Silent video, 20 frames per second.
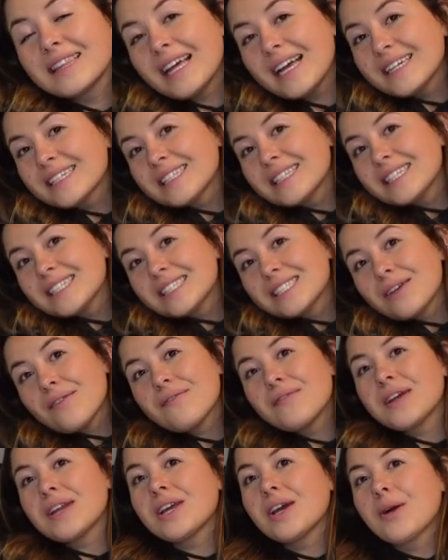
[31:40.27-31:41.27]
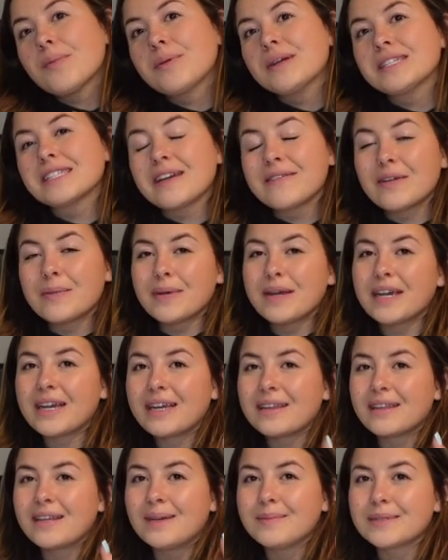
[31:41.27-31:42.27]
liked this video, please give it a
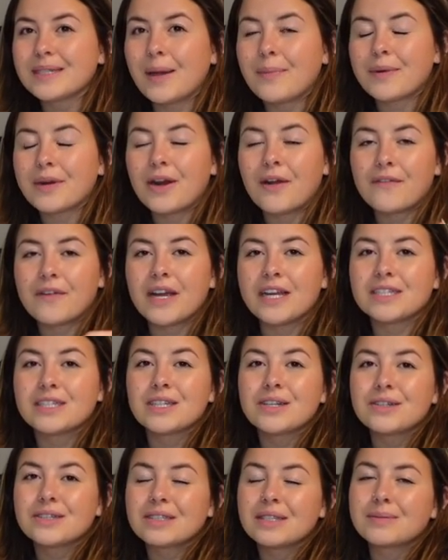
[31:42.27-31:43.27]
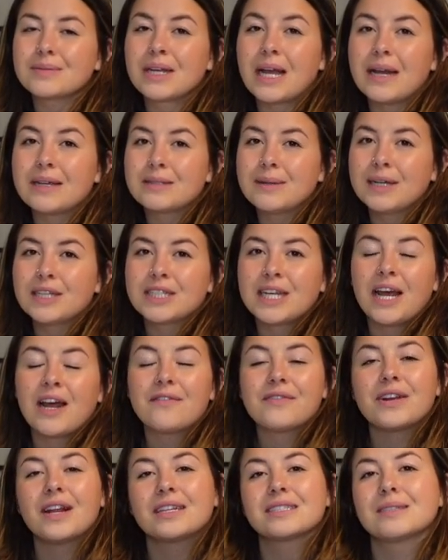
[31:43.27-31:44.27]
big thumbs up, and don't forget to subscribe to my channel
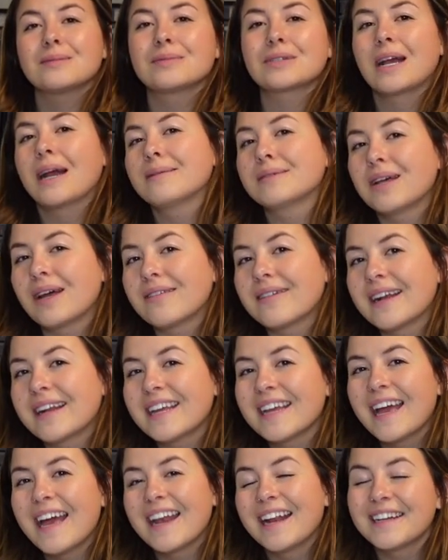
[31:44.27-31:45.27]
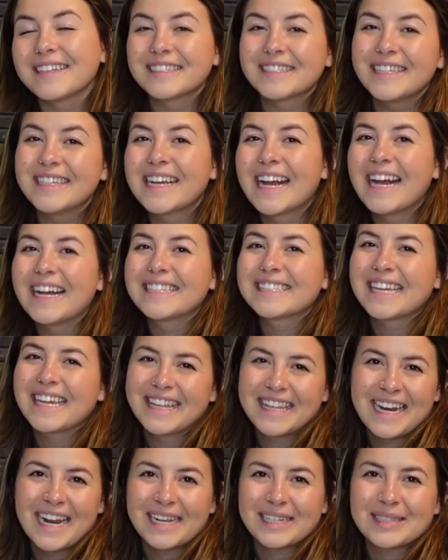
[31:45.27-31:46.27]
if you're not subscribed already, and I'll see you guys in
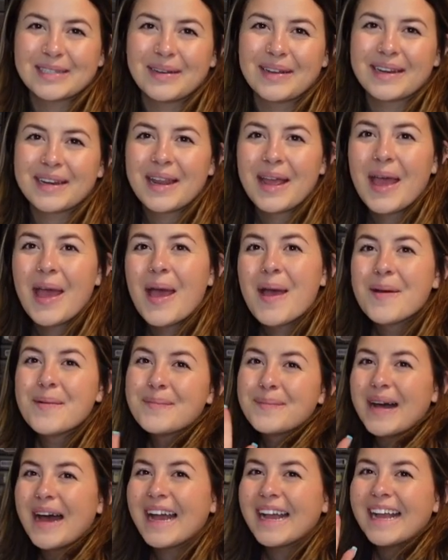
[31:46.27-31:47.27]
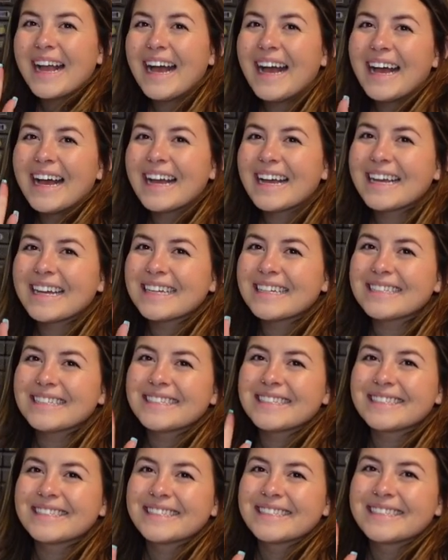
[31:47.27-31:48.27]
the next one. Bye guys.